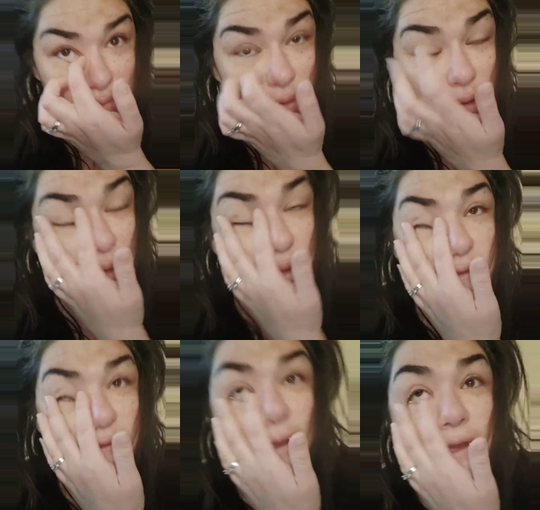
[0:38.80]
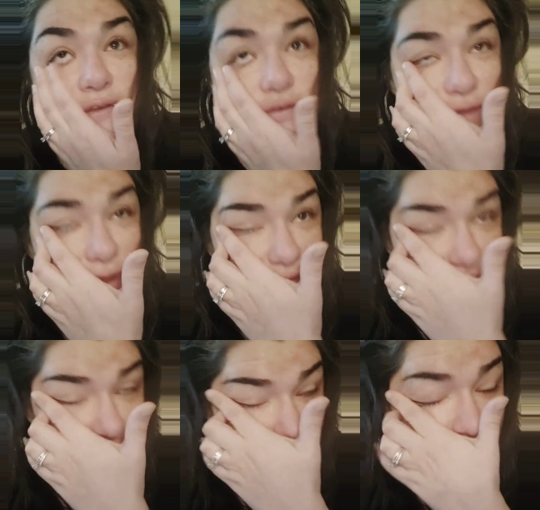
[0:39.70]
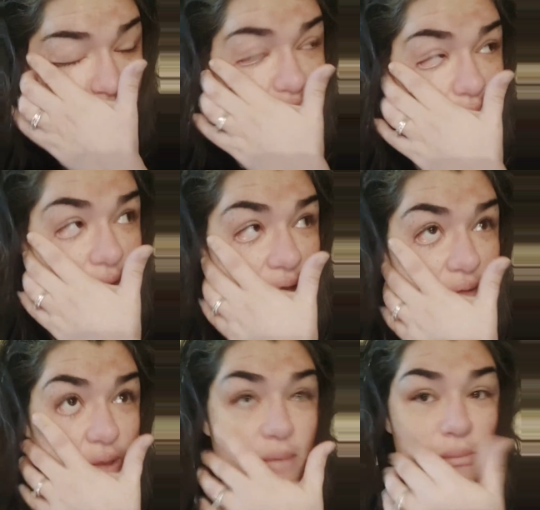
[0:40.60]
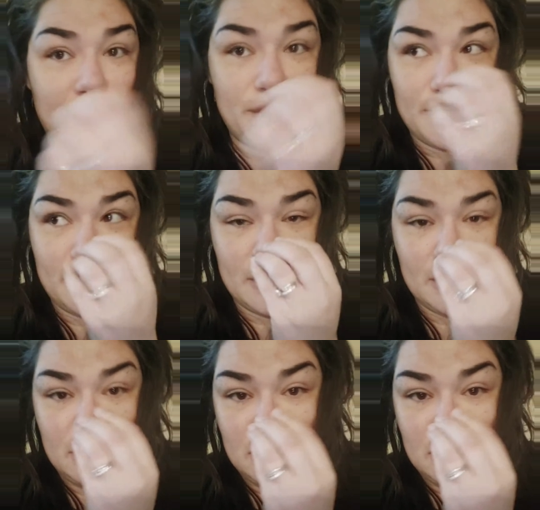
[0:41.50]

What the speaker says: Well, it's not Easter that soon. We have to wait like a month, I think,